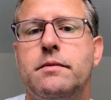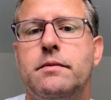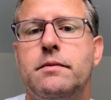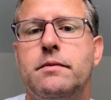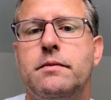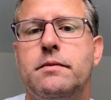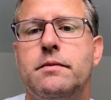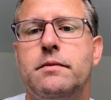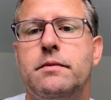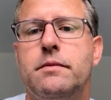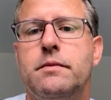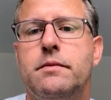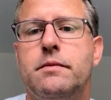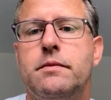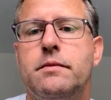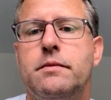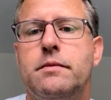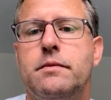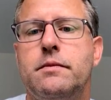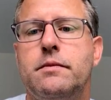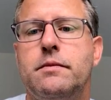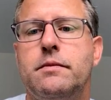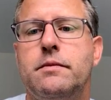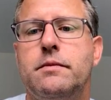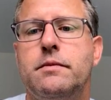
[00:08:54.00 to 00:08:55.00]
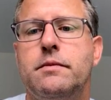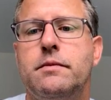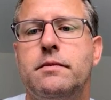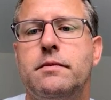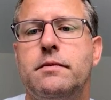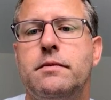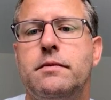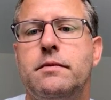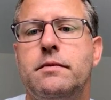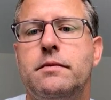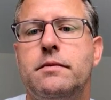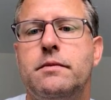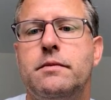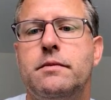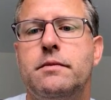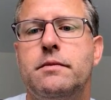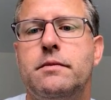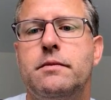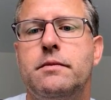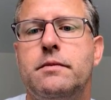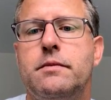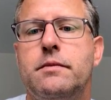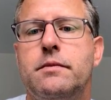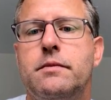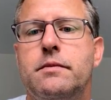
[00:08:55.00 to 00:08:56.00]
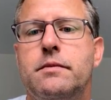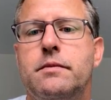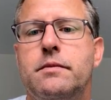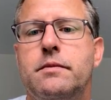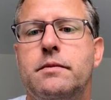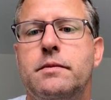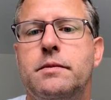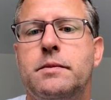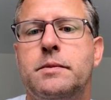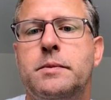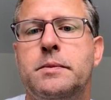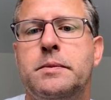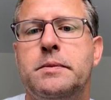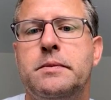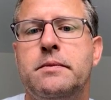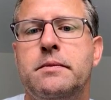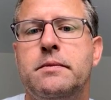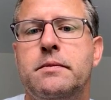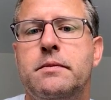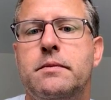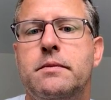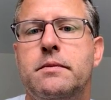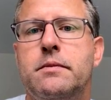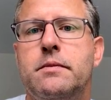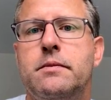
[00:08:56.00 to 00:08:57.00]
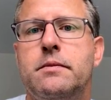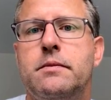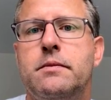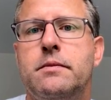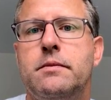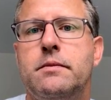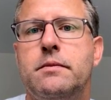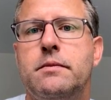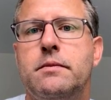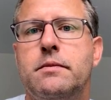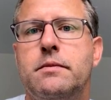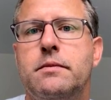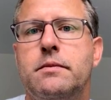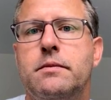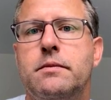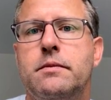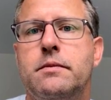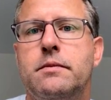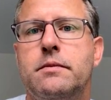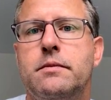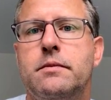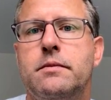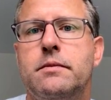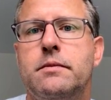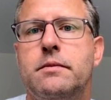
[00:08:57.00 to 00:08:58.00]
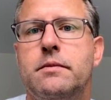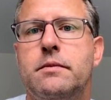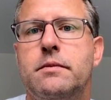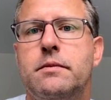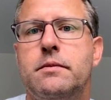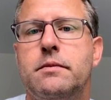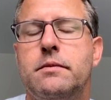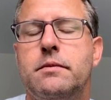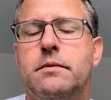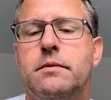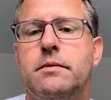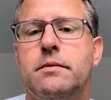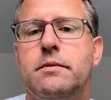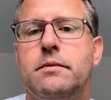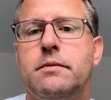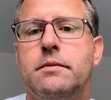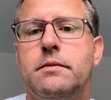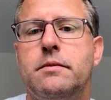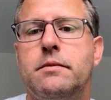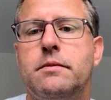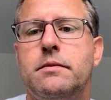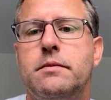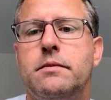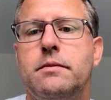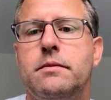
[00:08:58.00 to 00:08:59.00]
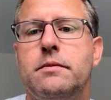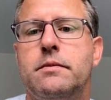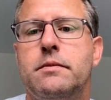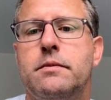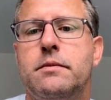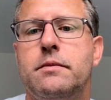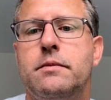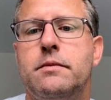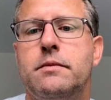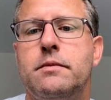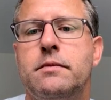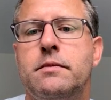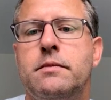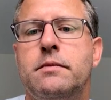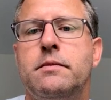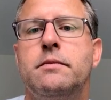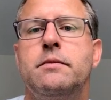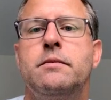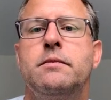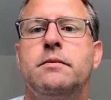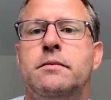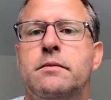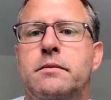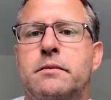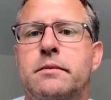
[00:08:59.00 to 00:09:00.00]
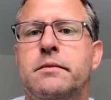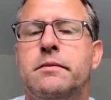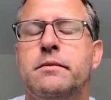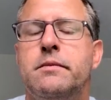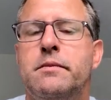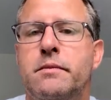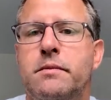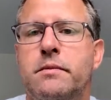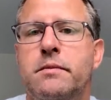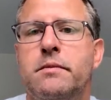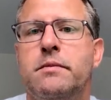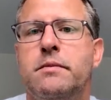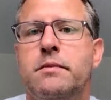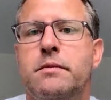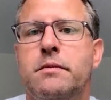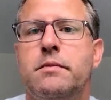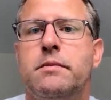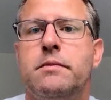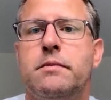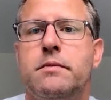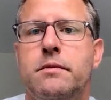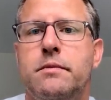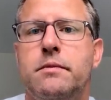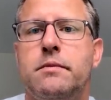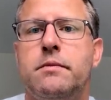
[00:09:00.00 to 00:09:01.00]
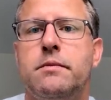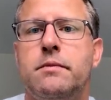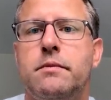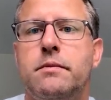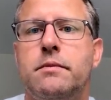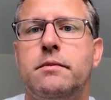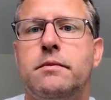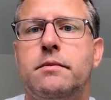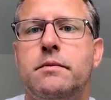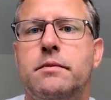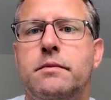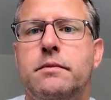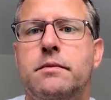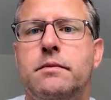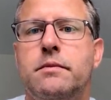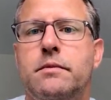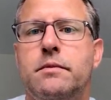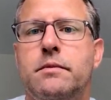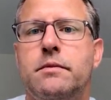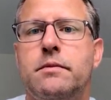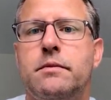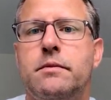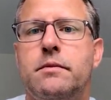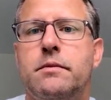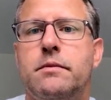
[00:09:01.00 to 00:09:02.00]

The person shown says nothing.